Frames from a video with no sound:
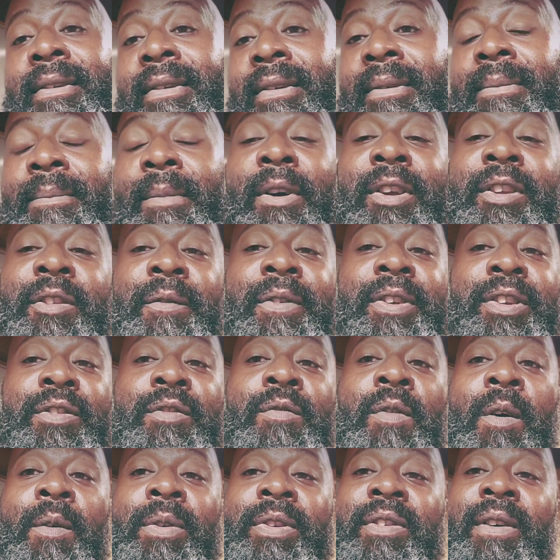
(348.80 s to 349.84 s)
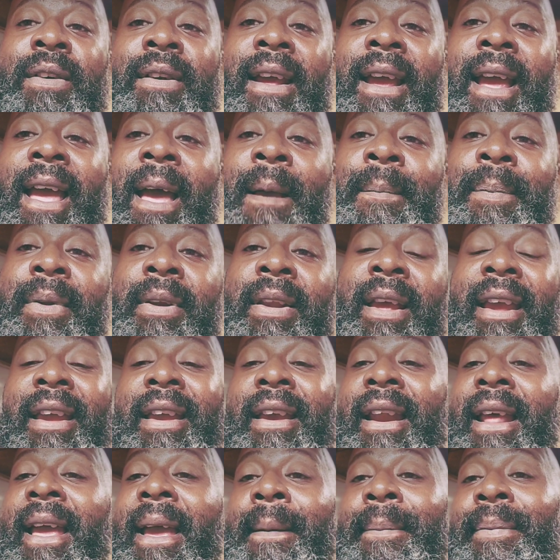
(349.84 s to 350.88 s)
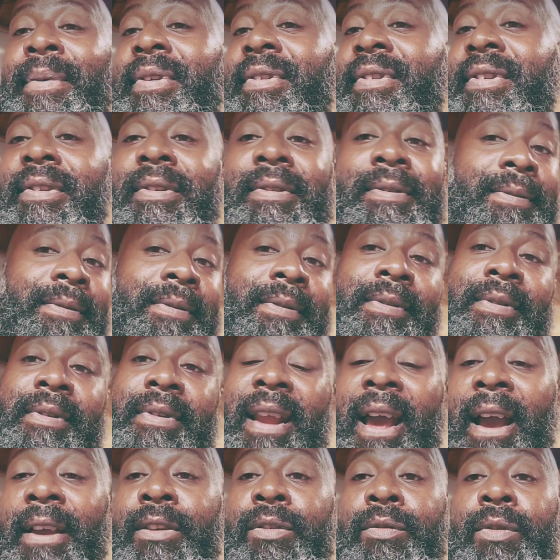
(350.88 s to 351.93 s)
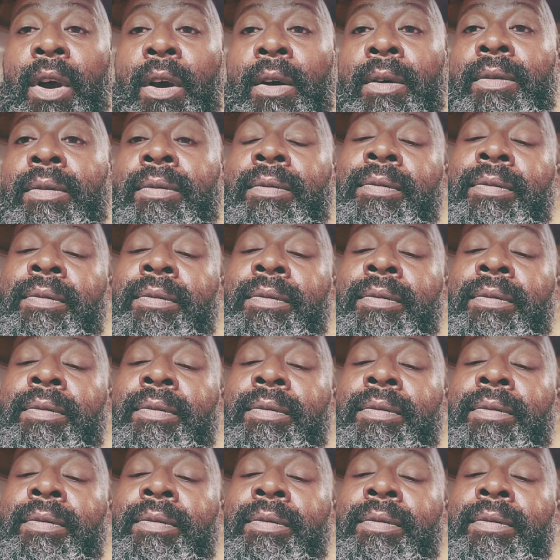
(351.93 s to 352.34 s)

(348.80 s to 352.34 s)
Most of us knew what was going to happen. Hey, it happens. Now you know.